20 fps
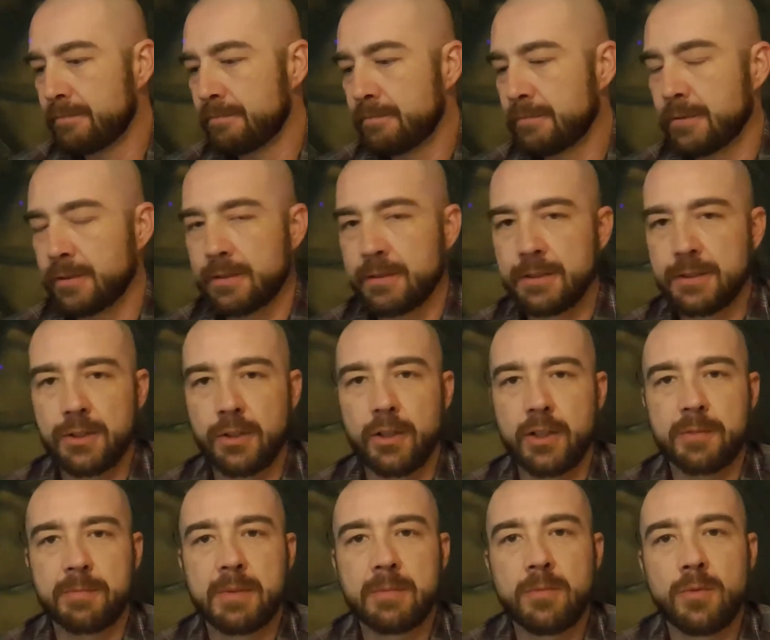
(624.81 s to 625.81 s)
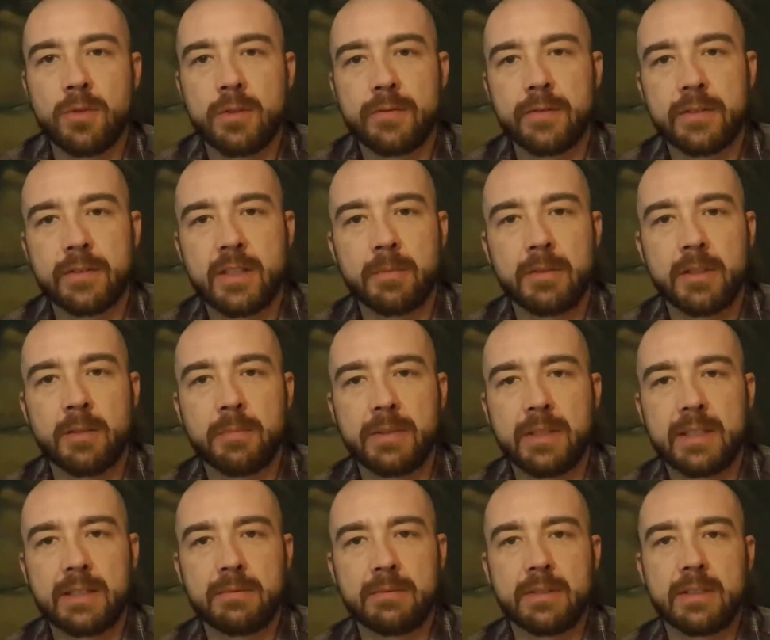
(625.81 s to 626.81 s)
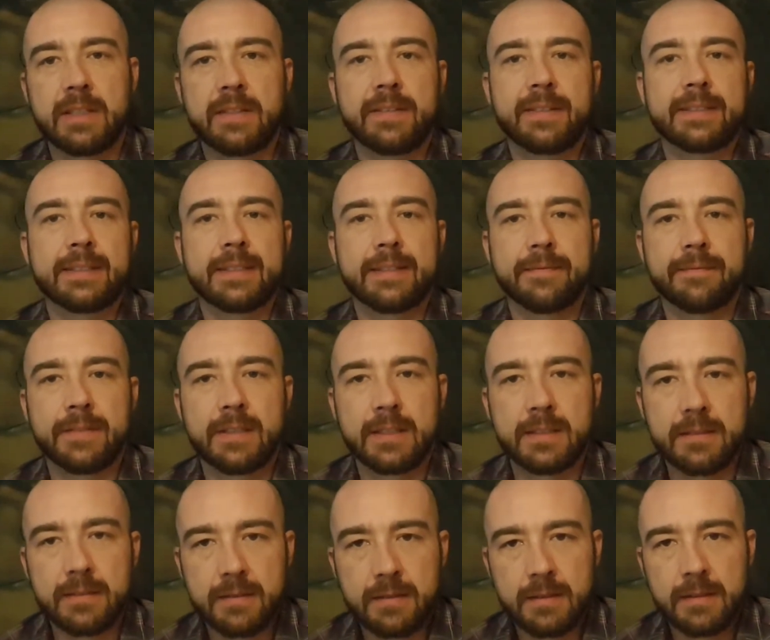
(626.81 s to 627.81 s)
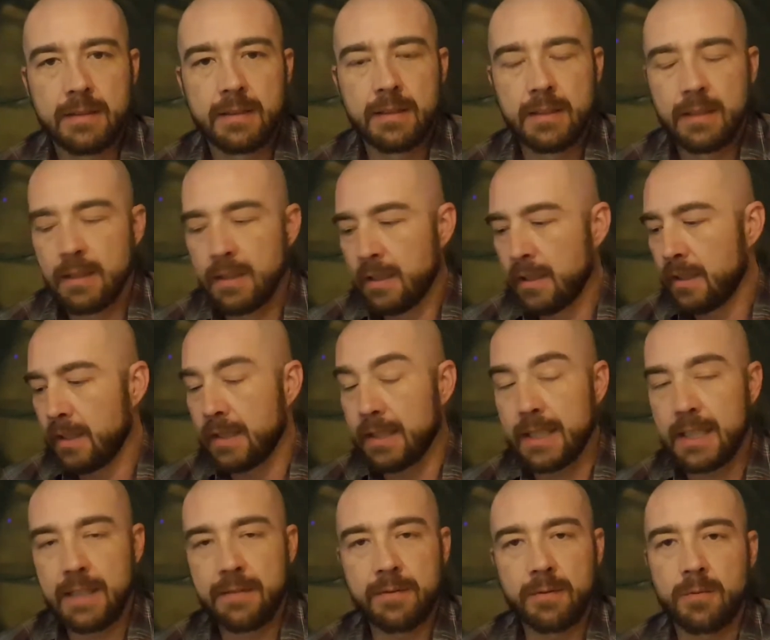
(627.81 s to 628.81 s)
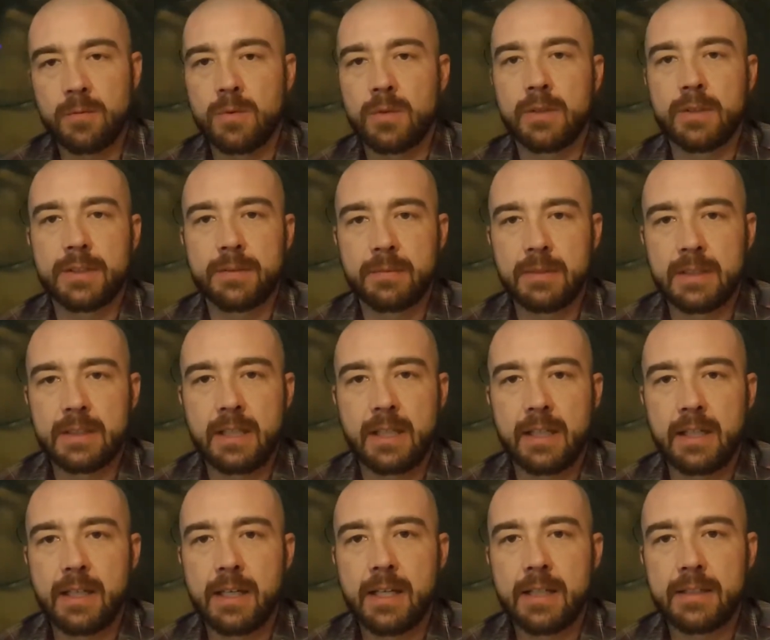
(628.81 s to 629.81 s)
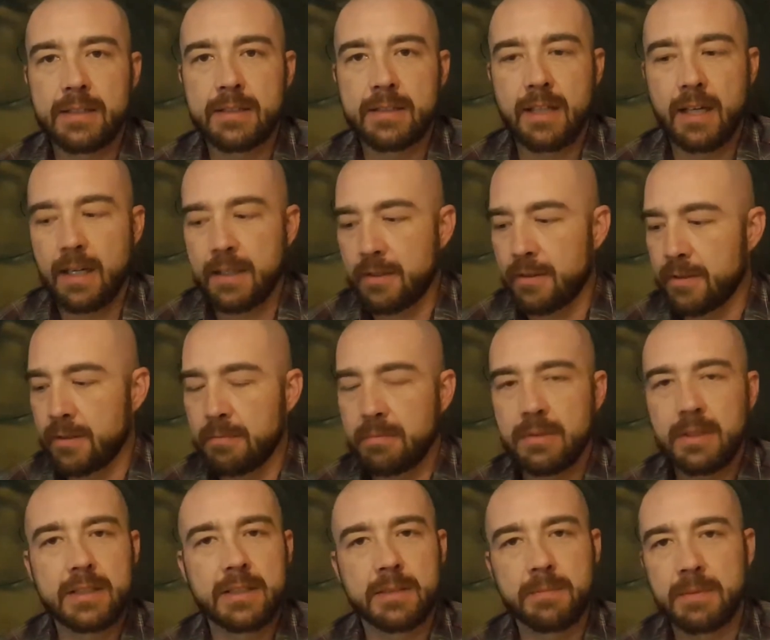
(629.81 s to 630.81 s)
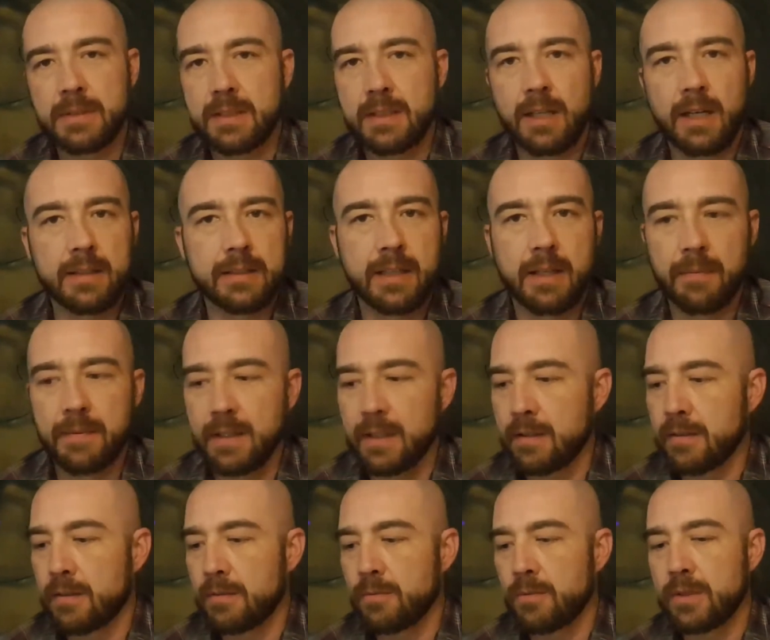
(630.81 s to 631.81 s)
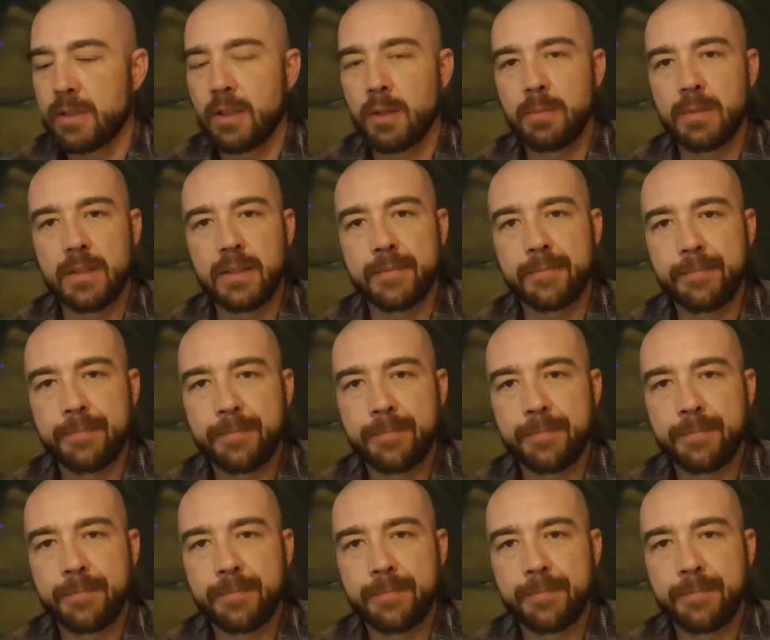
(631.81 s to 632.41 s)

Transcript: You're just gonna charge me more for a double LP that would easily have fit, and even worse when it's got an edge side on it. Please just put the goddamn thing on one LP.